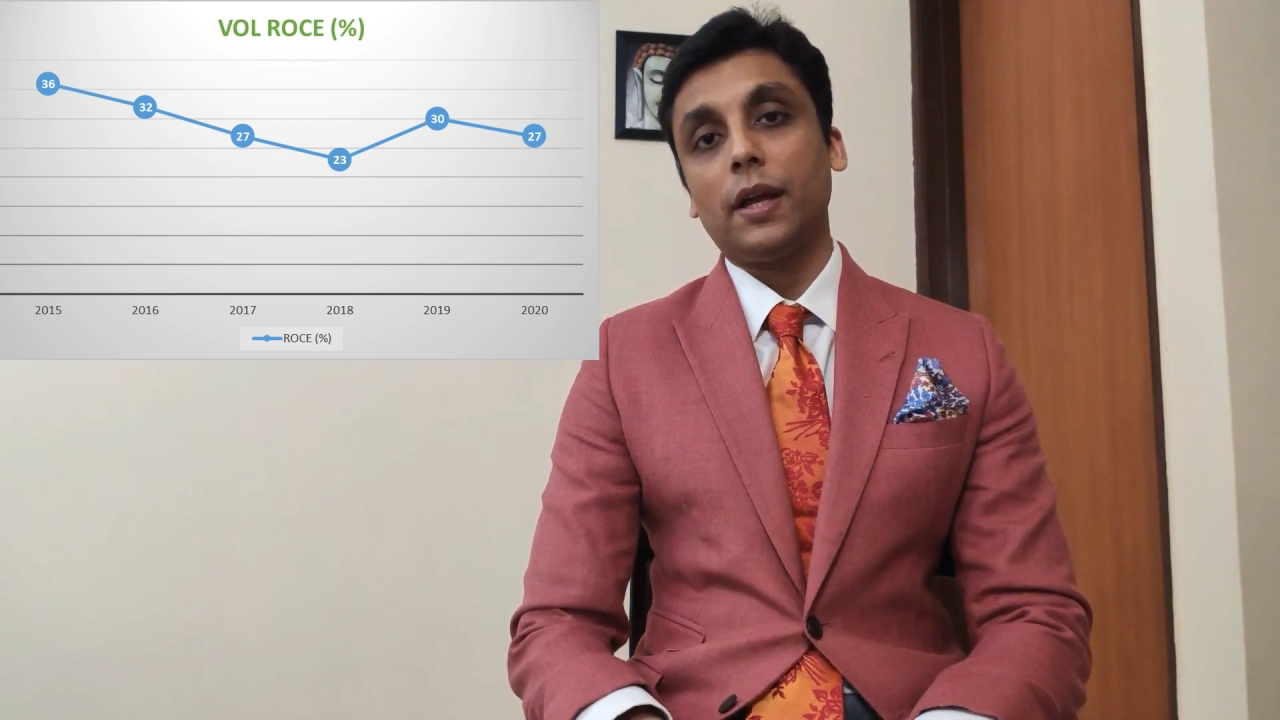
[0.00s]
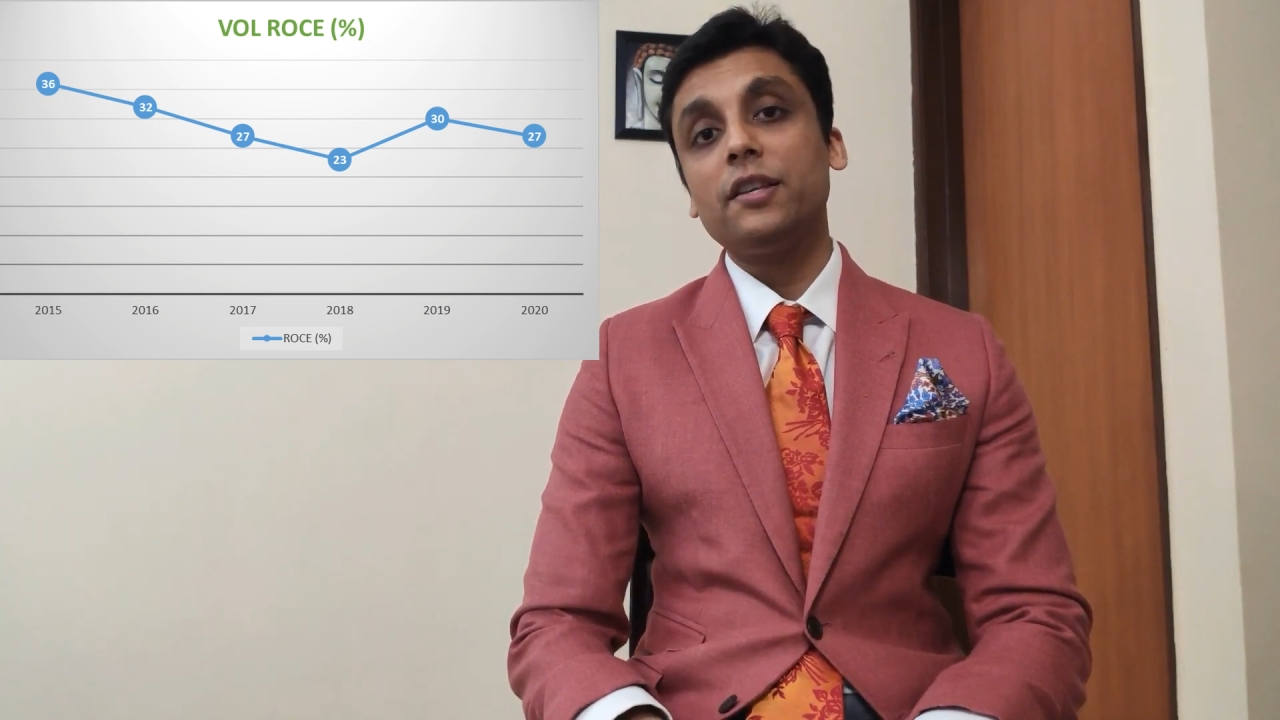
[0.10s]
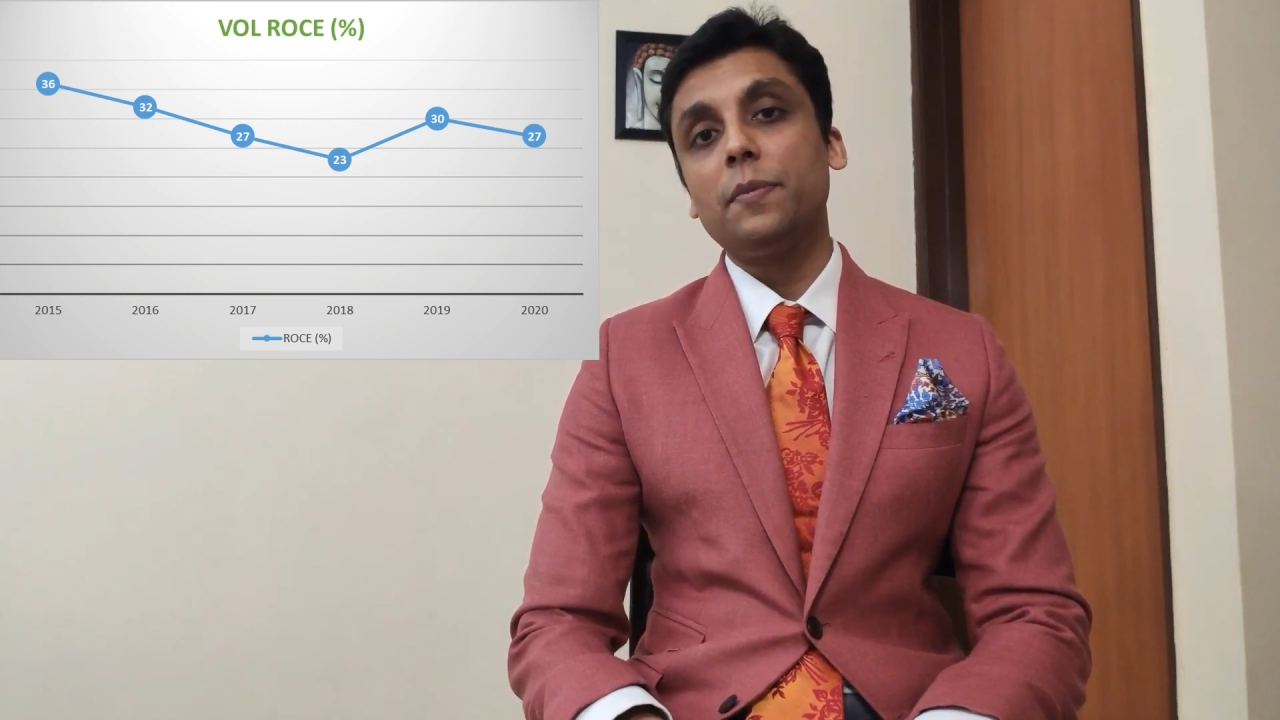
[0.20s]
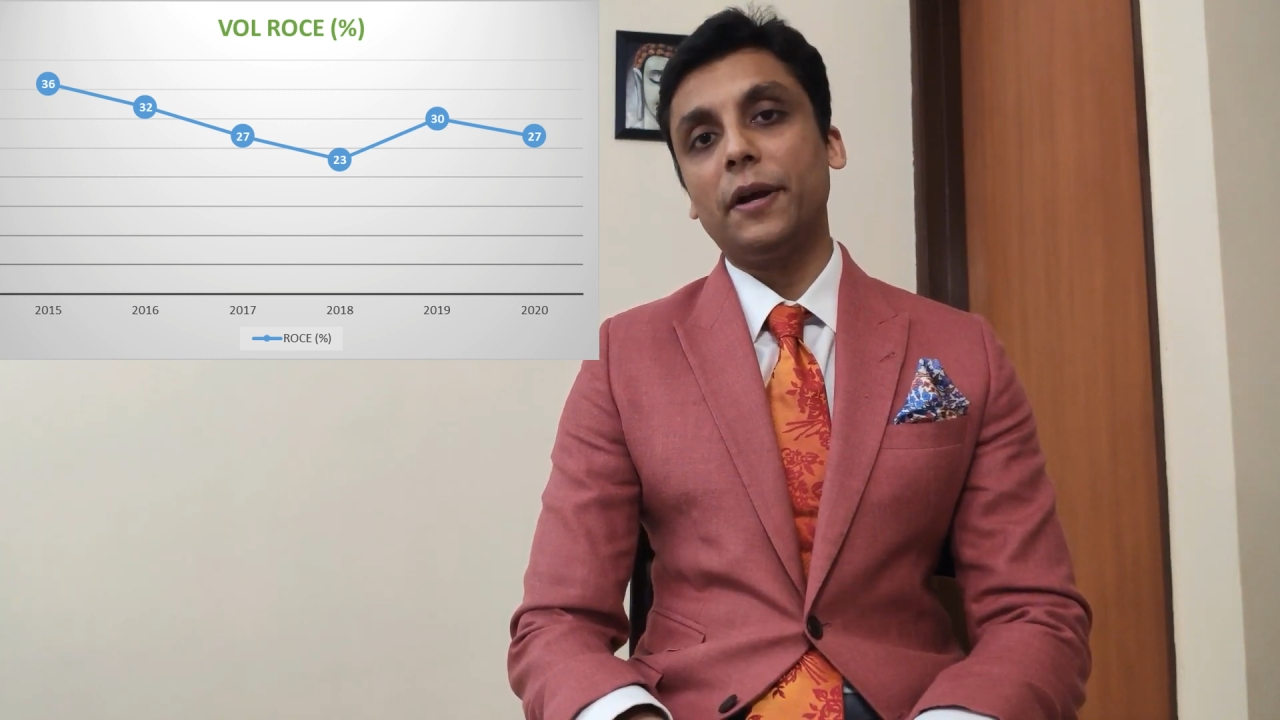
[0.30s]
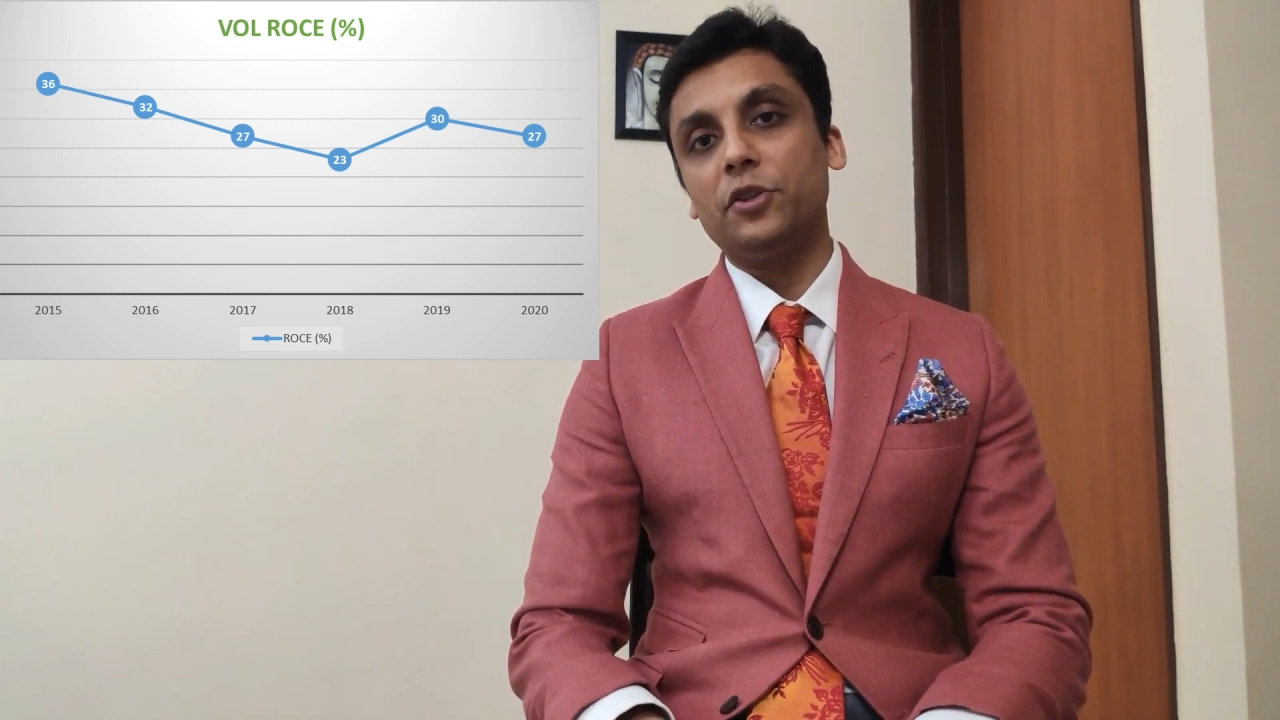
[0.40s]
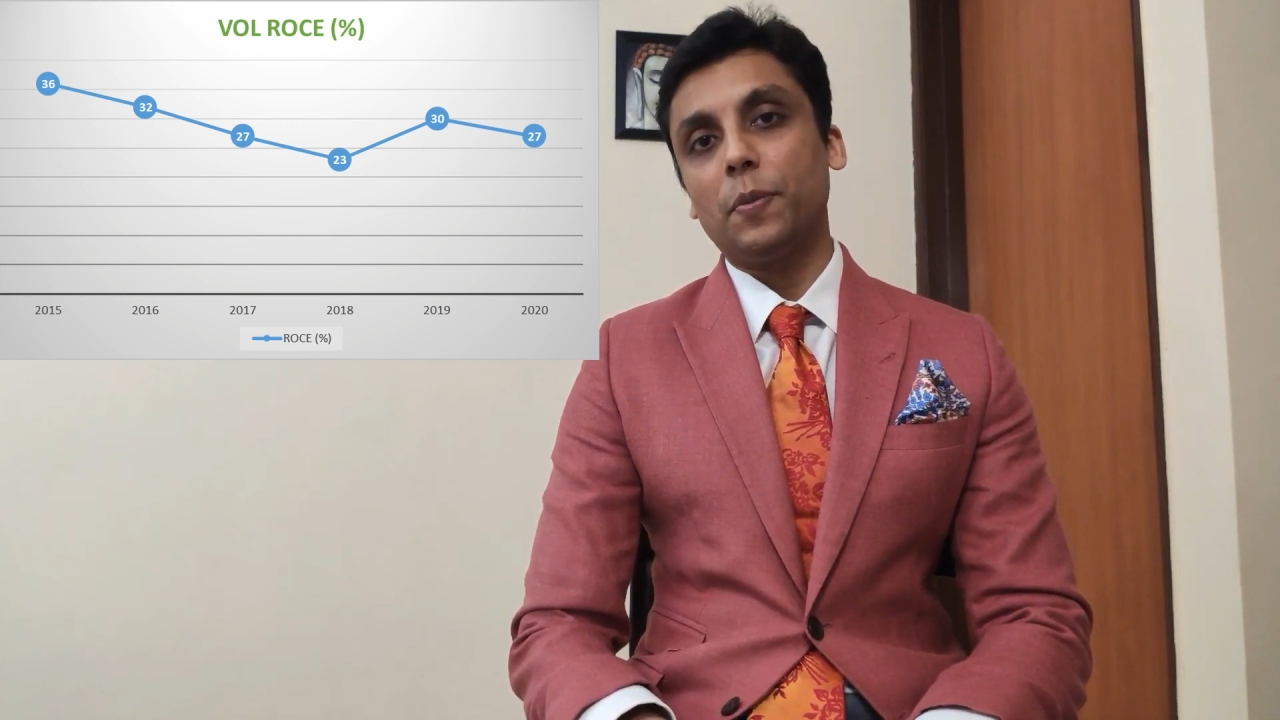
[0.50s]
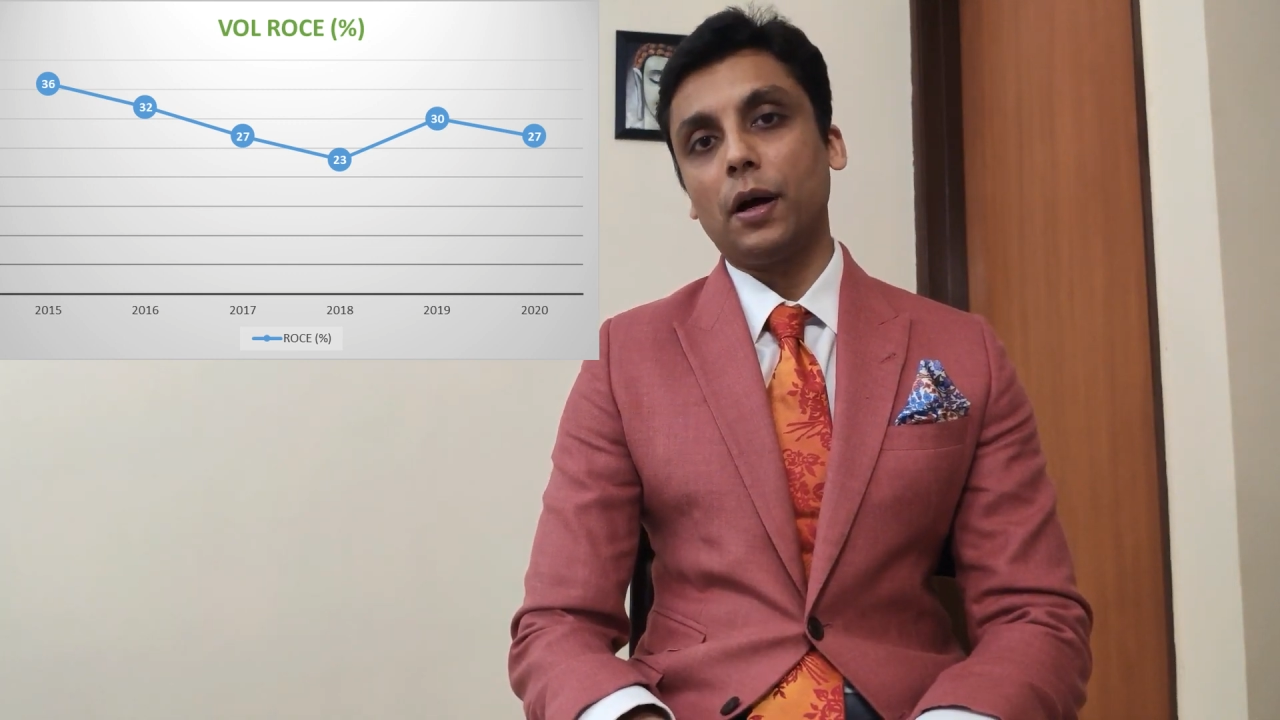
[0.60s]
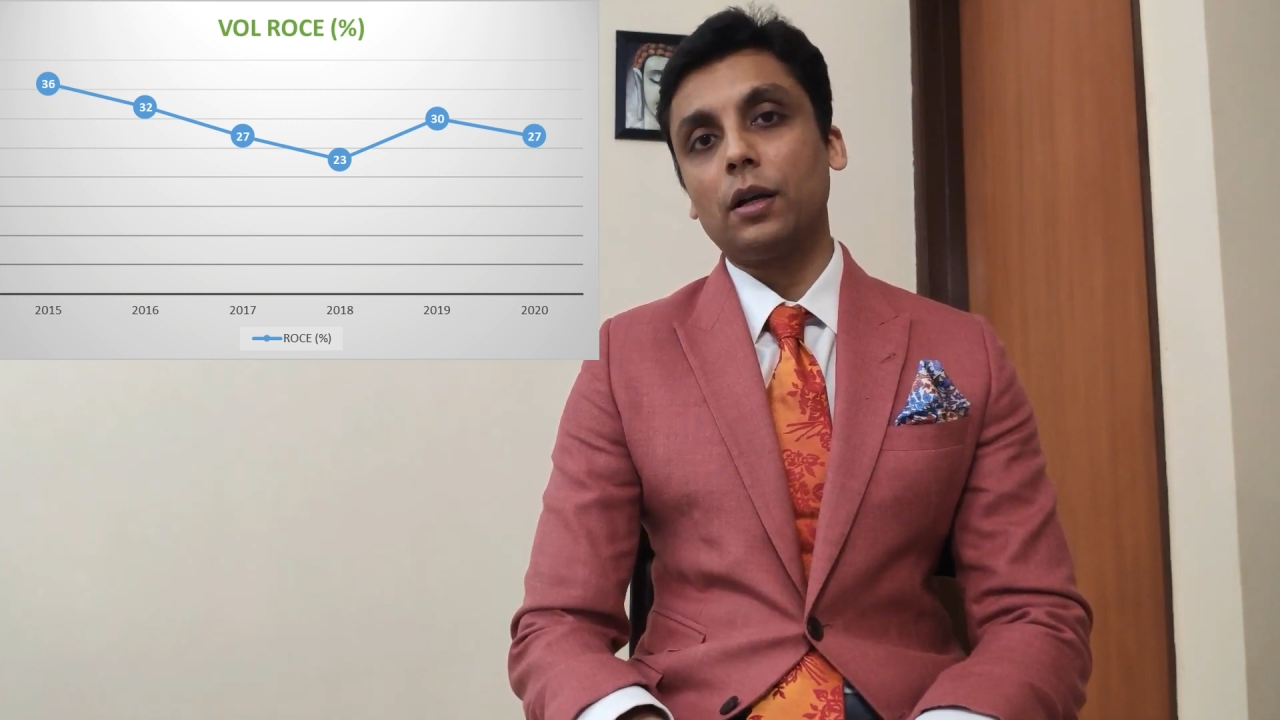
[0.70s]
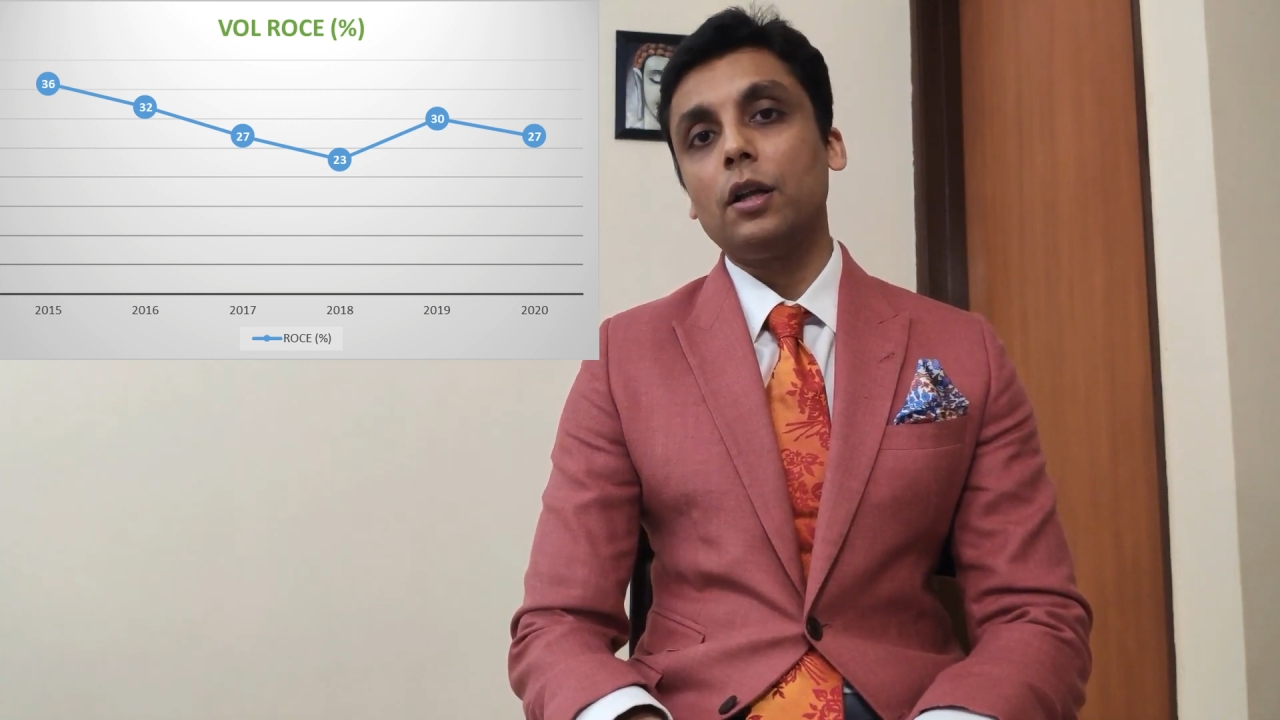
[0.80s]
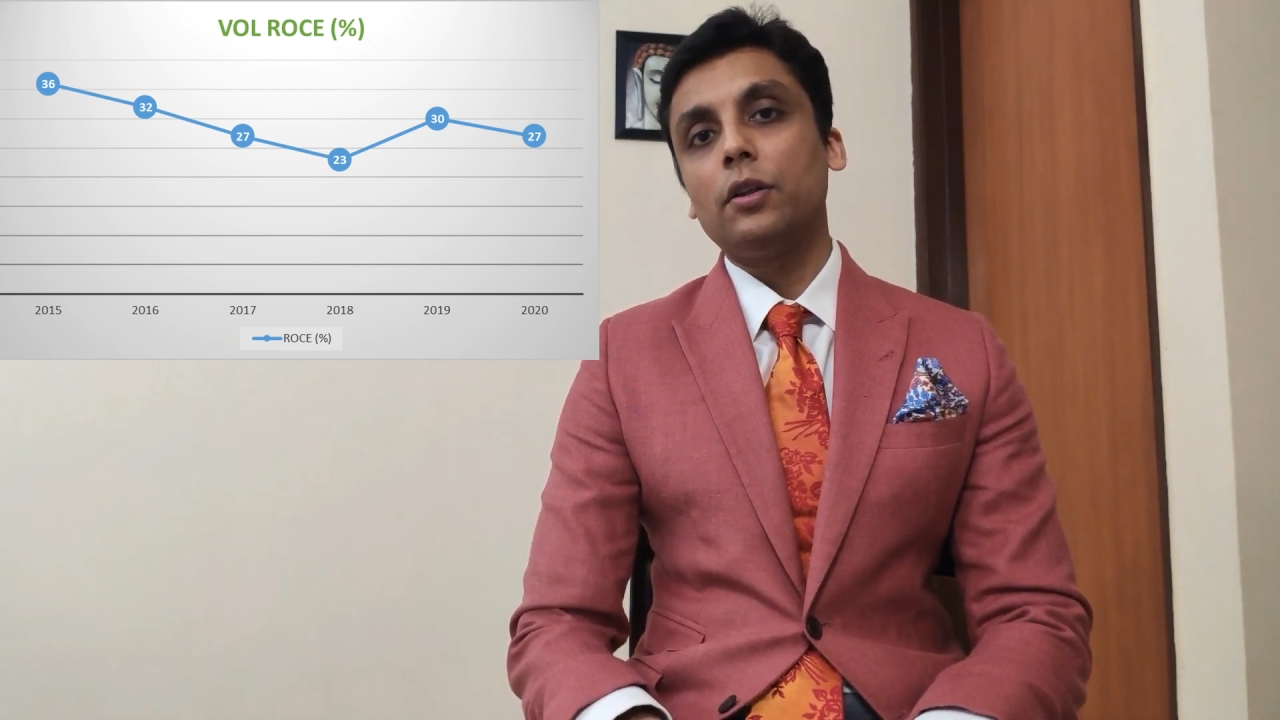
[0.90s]
As a
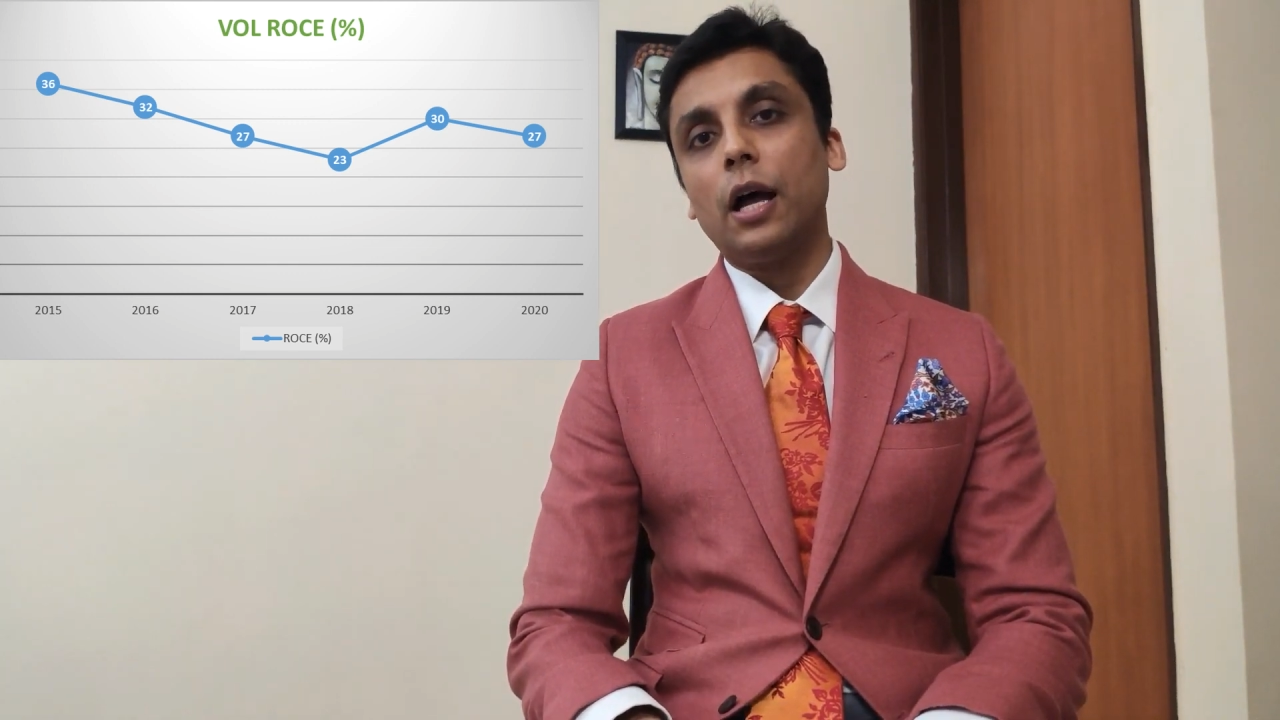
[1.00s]
benchmark,